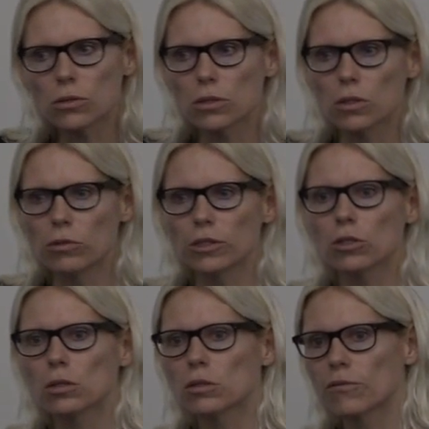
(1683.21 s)
to the
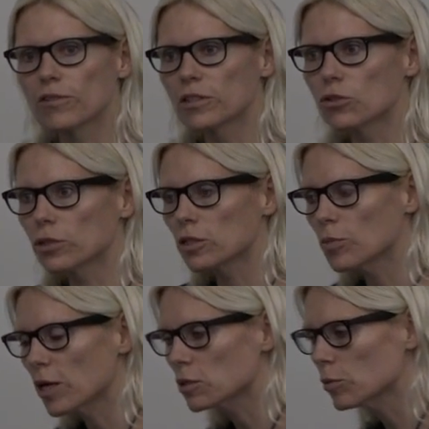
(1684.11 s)
original definition as
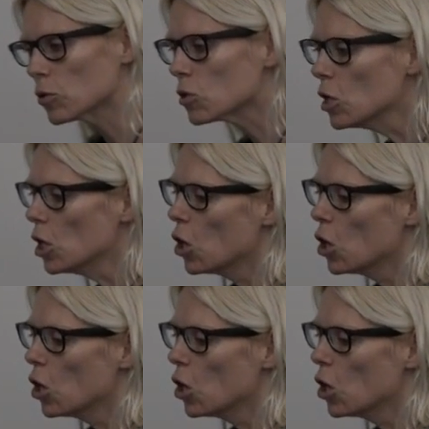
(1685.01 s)
possible,